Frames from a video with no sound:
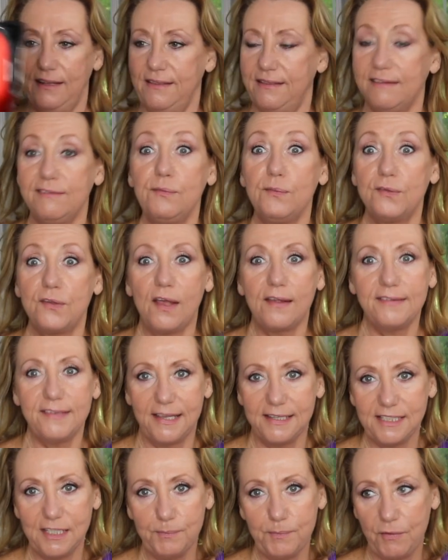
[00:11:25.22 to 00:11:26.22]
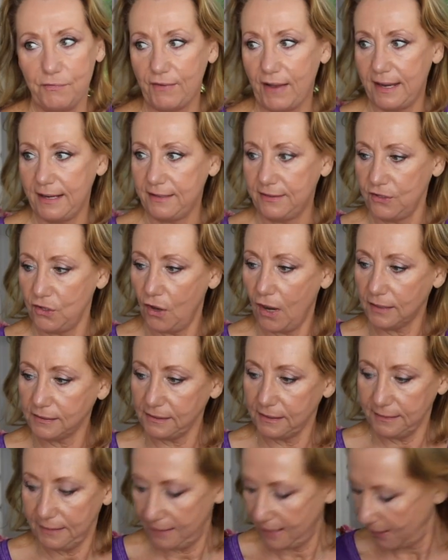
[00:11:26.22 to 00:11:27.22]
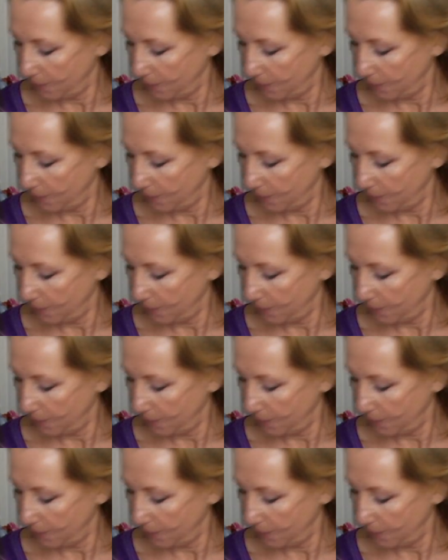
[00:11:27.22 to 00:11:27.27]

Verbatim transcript: this was all sent to me via the Octoly